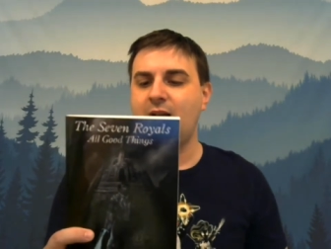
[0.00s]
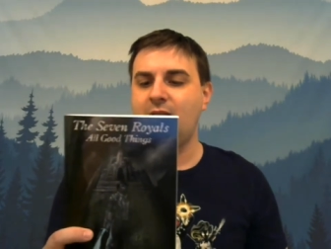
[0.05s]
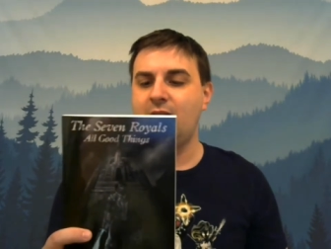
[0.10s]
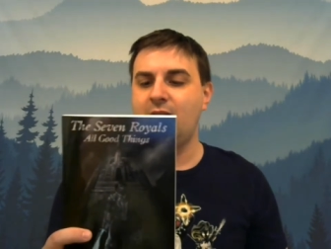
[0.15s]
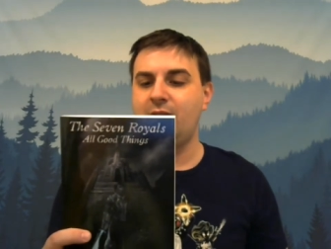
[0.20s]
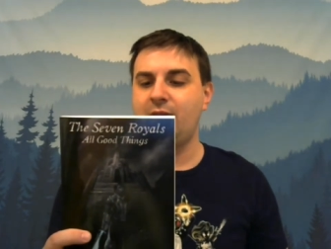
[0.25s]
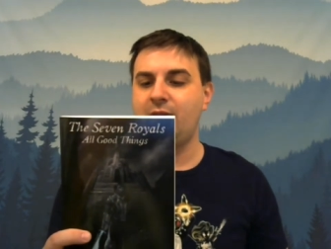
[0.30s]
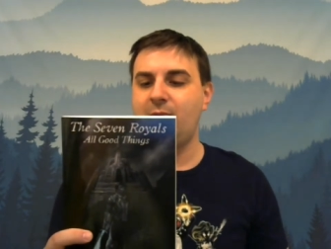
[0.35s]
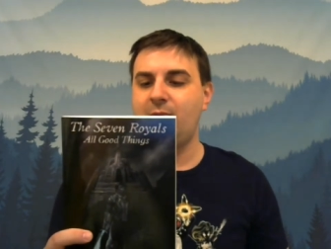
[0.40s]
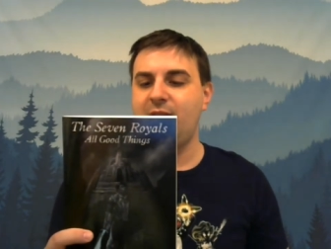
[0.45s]

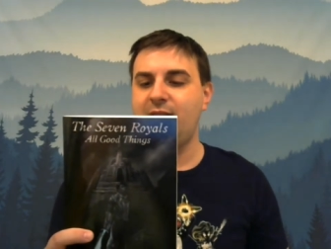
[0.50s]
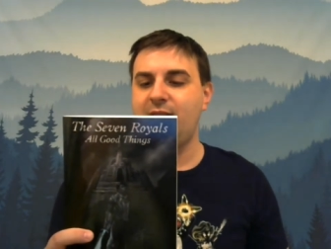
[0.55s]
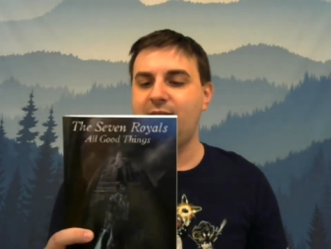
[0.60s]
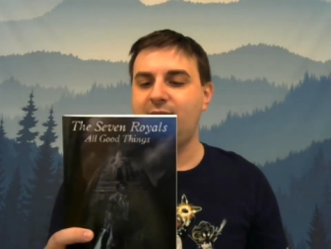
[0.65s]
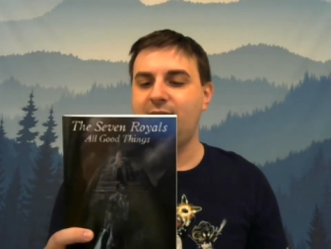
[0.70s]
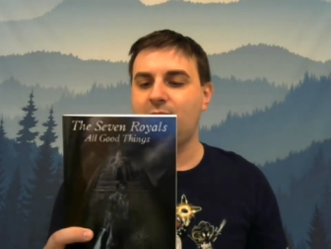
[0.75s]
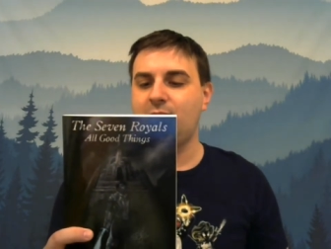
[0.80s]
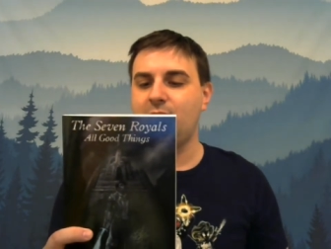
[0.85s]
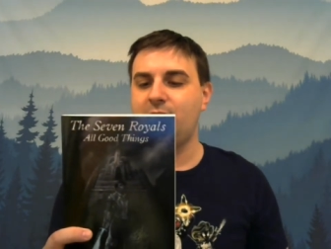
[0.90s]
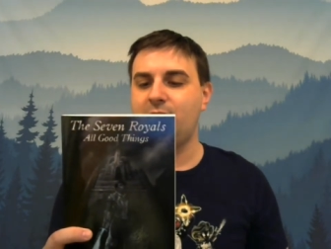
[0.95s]
Along the way,
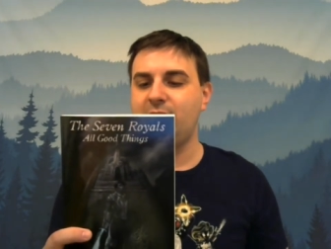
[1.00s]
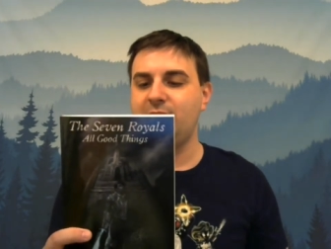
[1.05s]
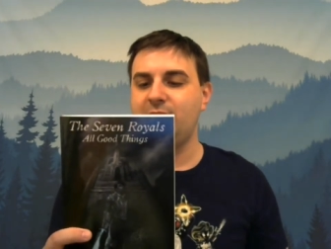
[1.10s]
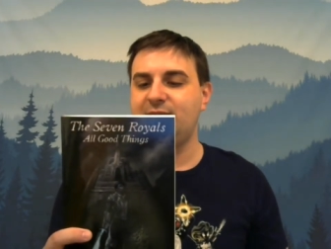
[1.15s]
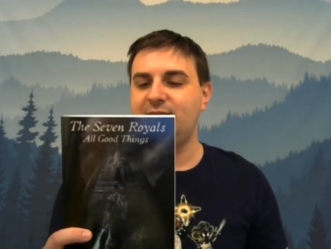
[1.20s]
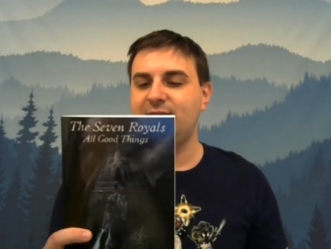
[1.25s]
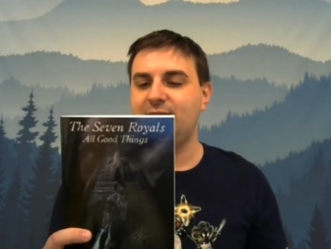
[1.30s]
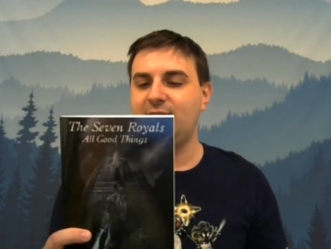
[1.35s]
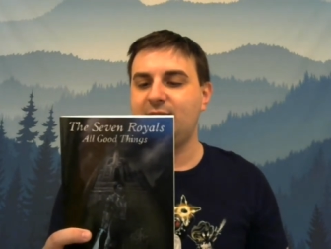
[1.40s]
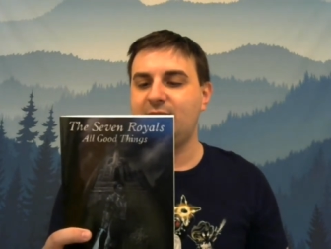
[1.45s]
the
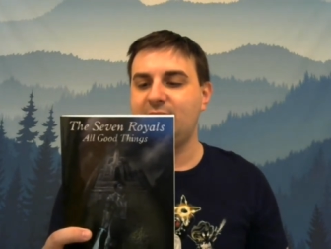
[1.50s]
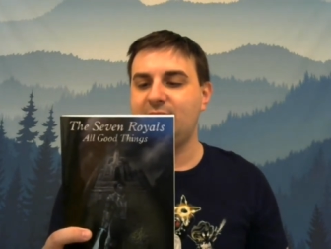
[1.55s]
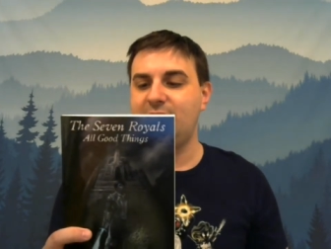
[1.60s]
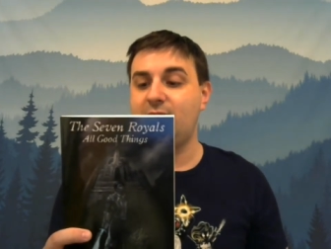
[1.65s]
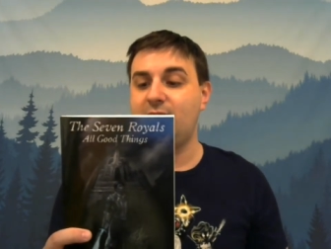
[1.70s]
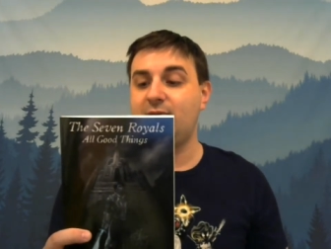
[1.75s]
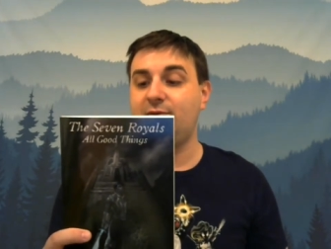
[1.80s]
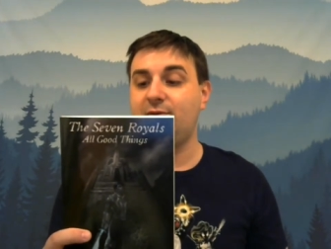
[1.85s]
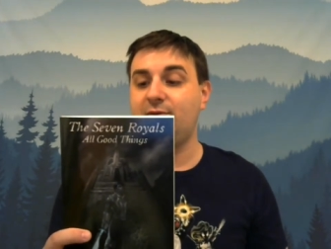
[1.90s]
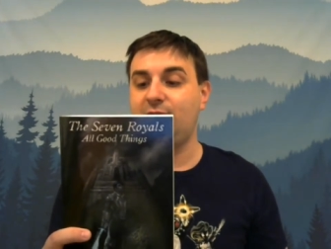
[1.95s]
royals
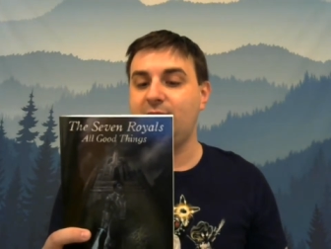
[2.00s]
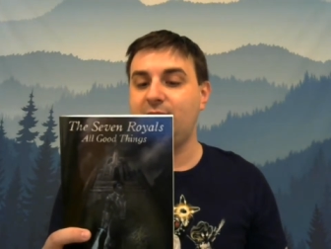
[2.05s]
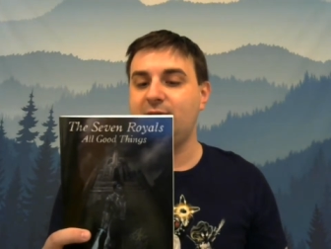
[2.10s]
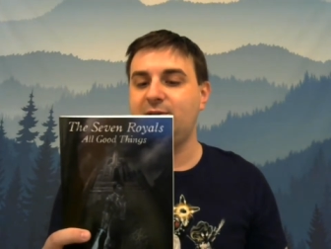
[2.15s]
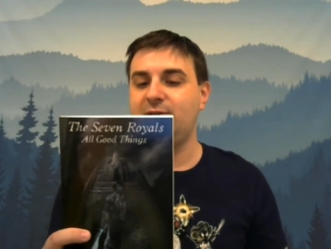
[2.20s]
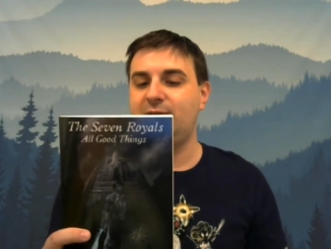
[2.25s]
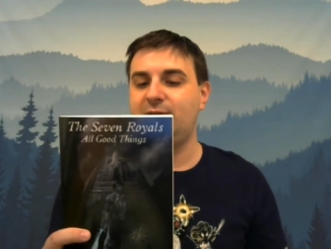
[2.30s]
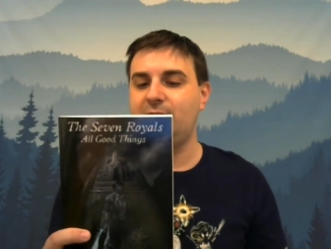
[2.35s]
encounter friends,